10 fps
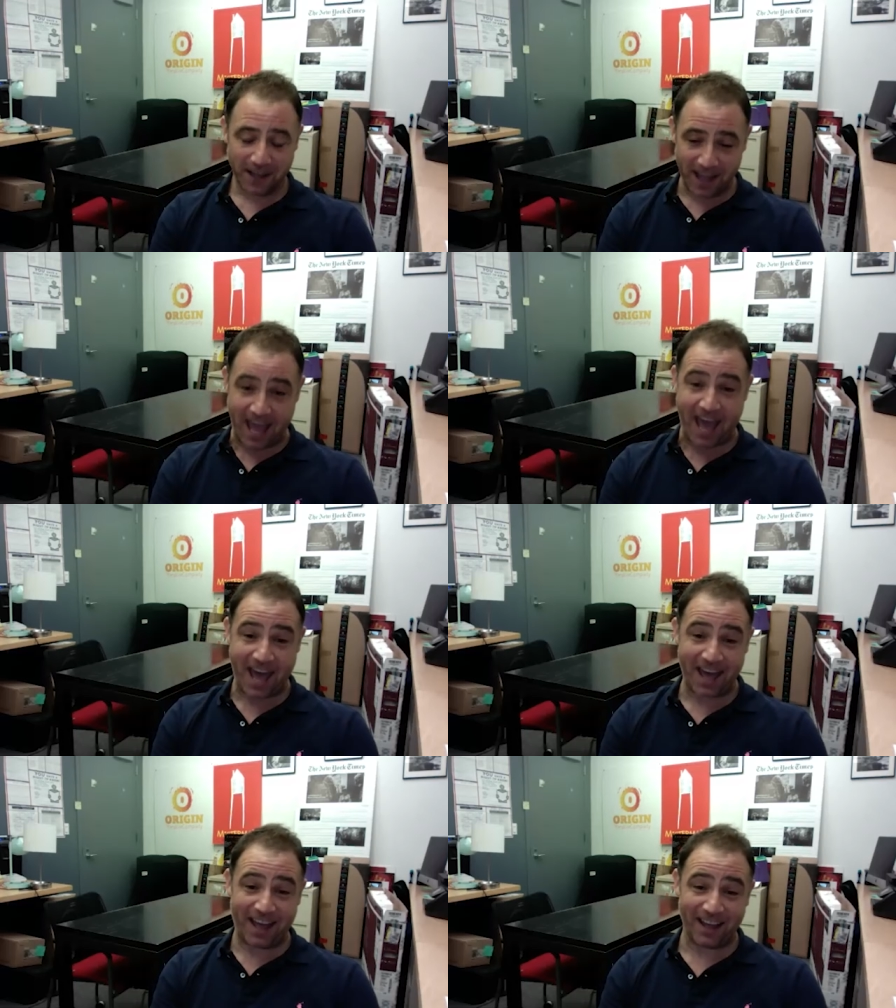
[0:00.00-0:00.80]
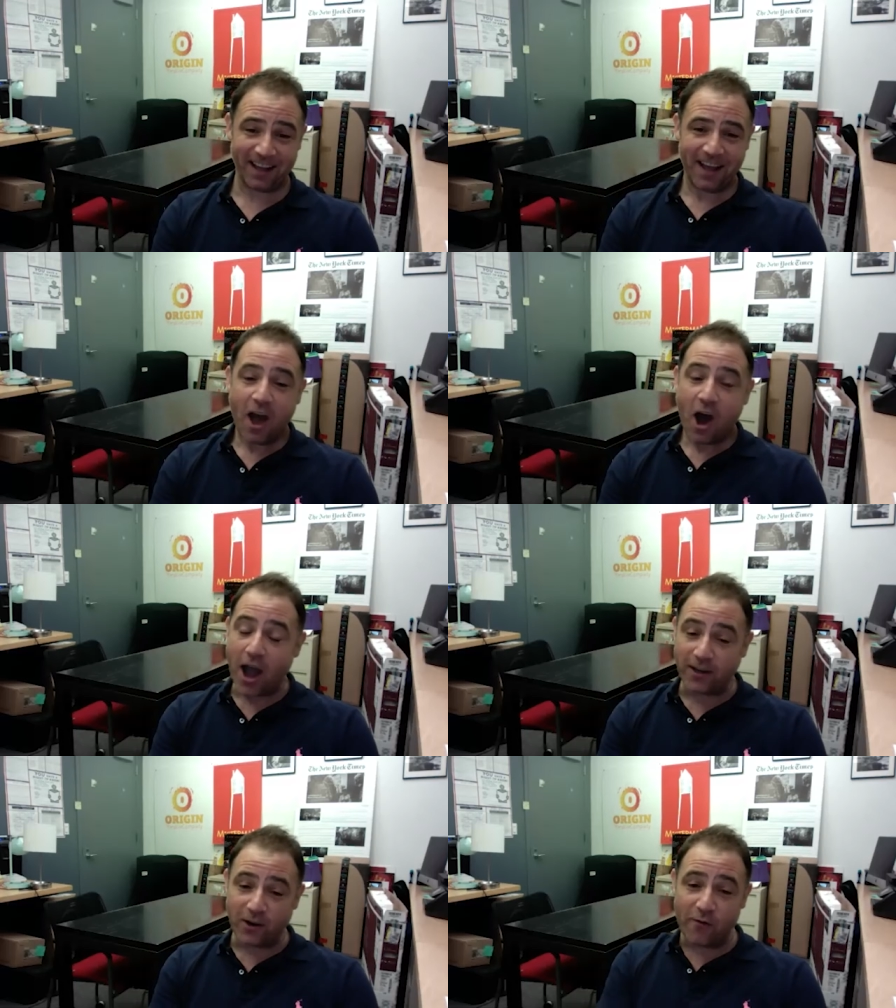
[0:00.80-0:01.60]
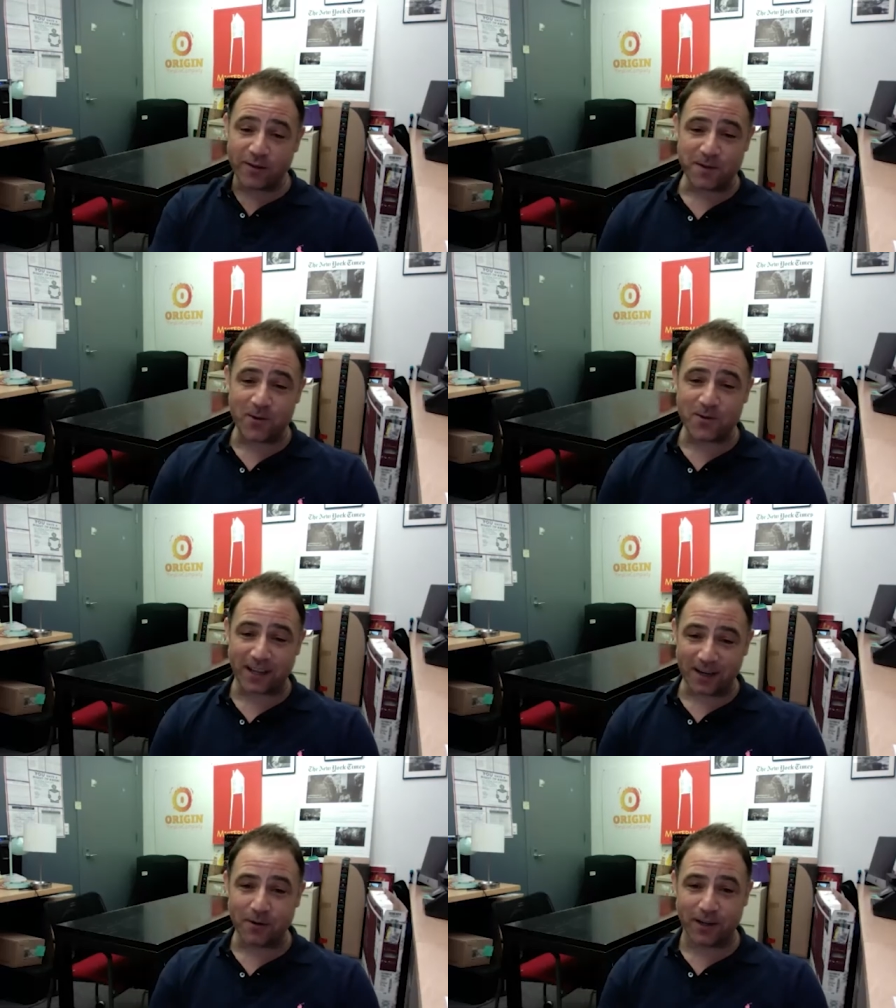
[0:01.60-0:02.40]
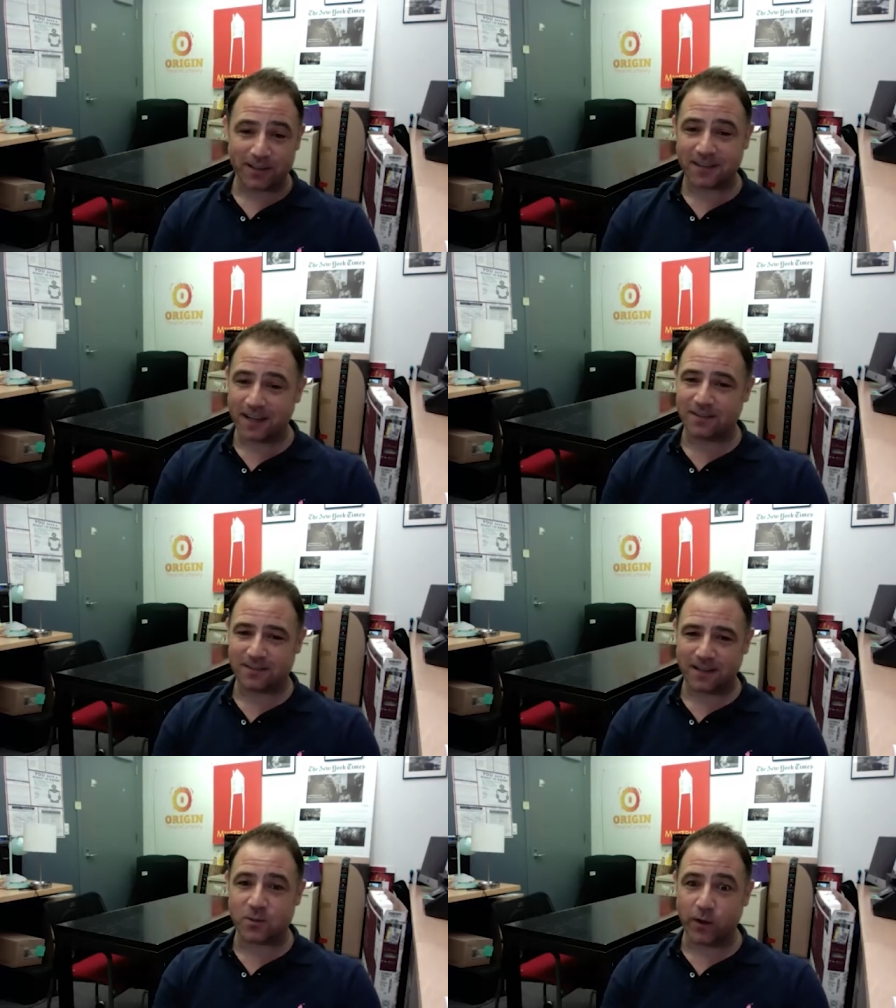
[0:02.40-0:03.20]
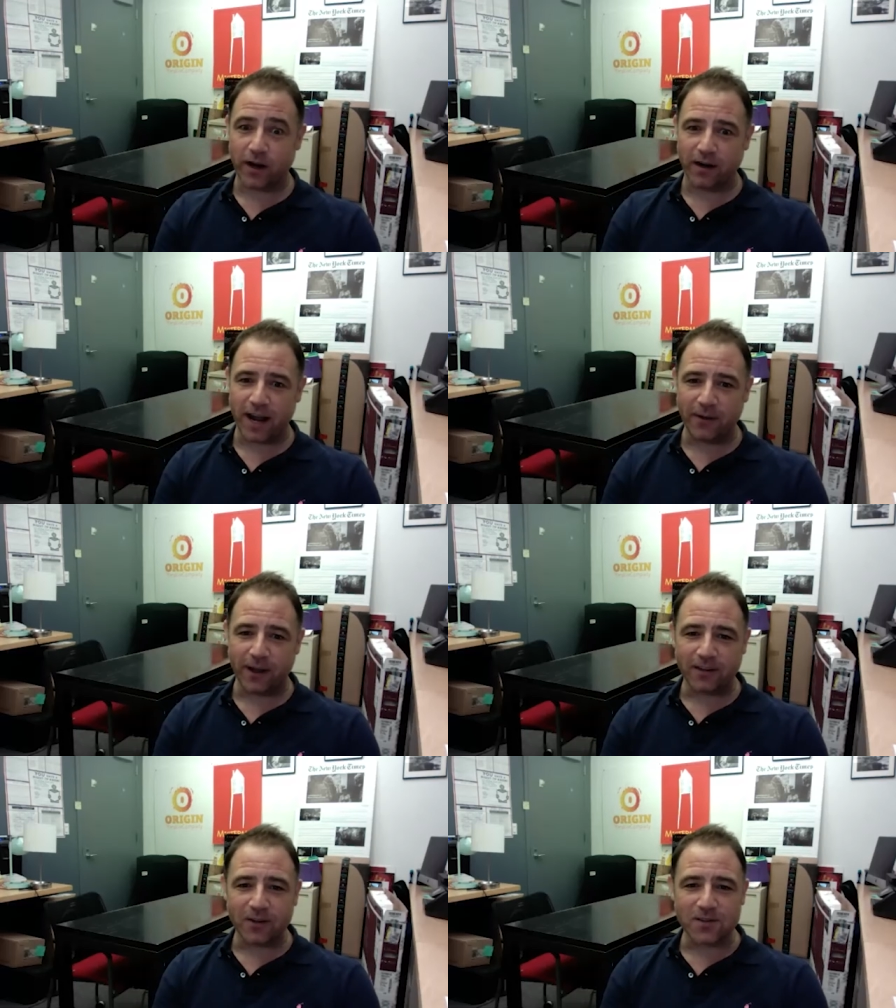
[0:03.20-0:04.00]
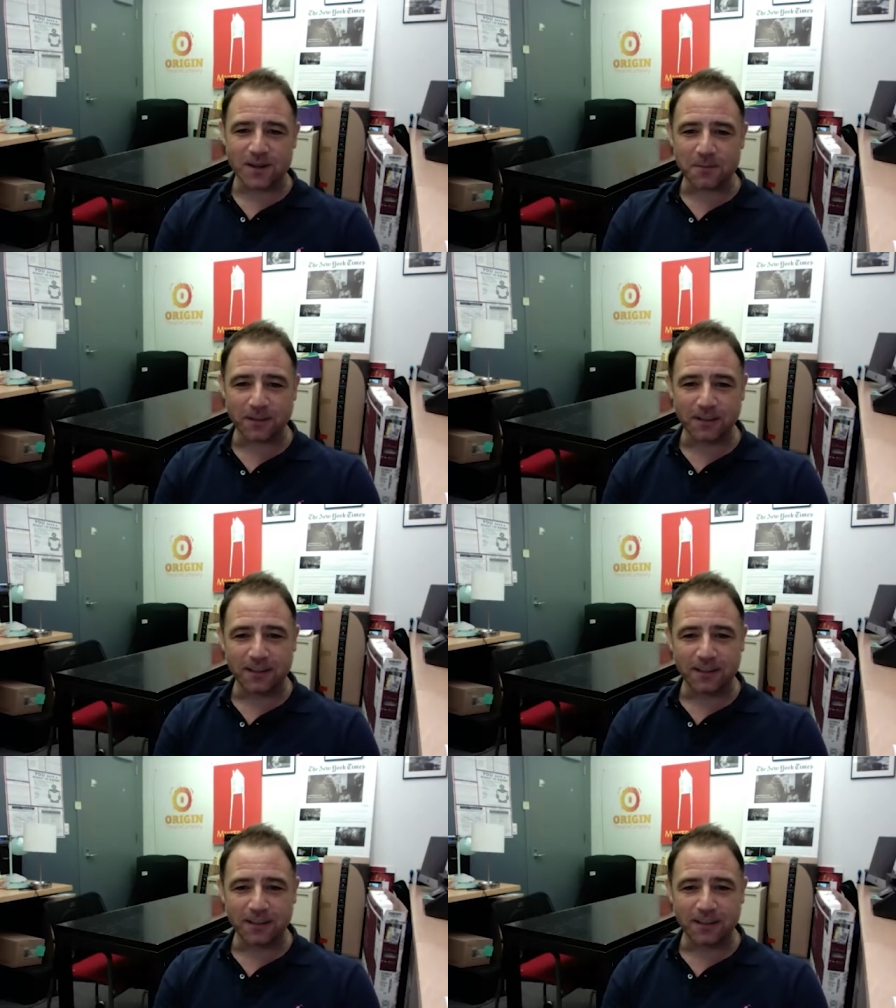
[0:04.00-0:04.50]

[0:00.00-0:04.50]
Yeah. I don't know if it's musical, but it's weird anyway. It does something.